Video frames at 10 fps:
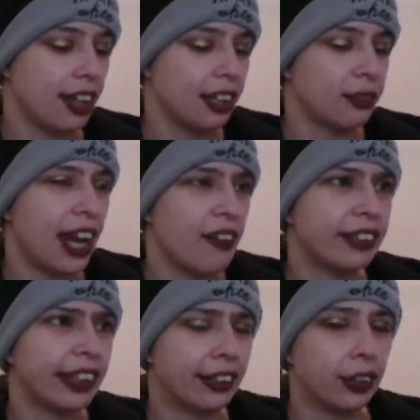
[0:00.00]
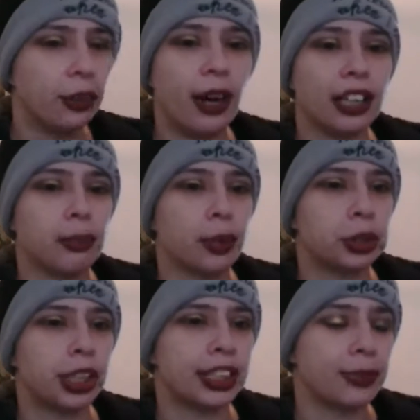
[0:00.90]
And we have an igloo on the
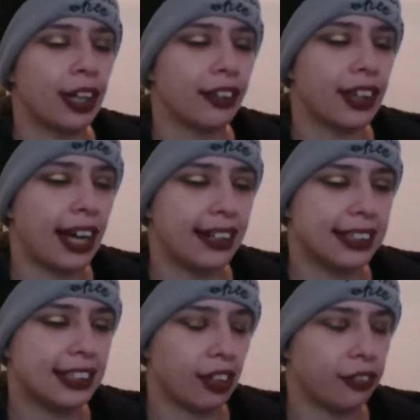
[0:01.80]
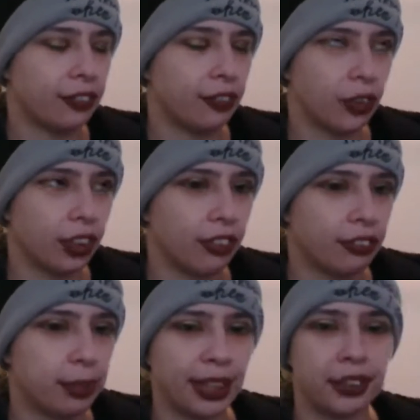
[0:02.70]
porch as well that I stuffed full
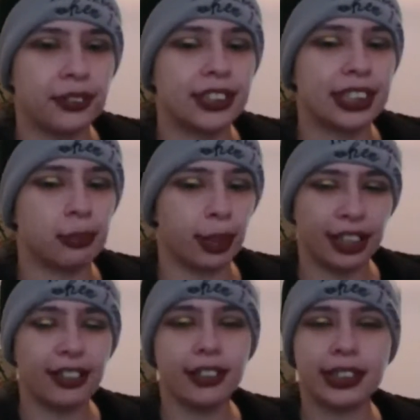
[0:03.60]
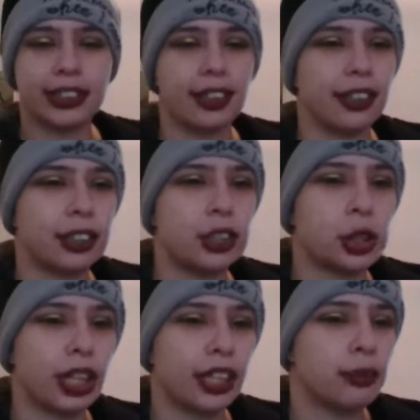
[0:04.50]
of pillows and blankets
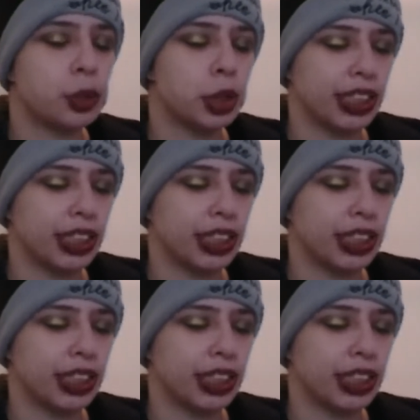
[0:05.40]
to try to keep